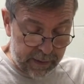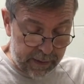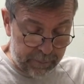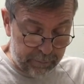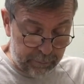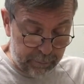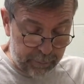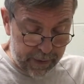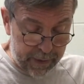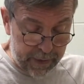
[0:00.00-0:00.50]

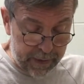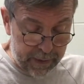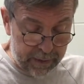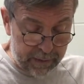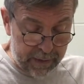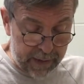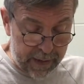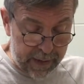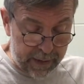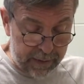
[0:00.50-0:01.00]
and pin
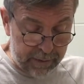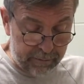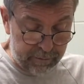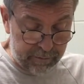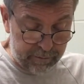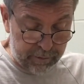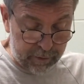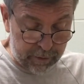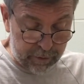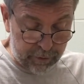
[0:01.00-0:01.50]
that
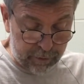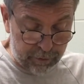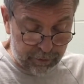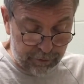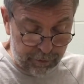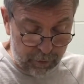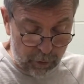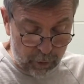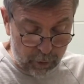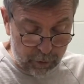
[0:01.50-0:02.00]
little
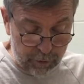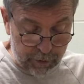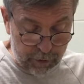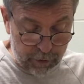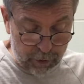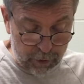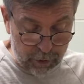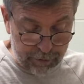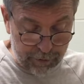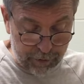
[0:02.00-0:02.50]
fold
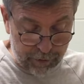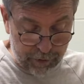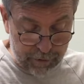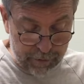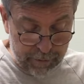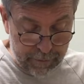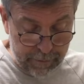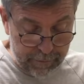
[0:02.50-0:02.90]
over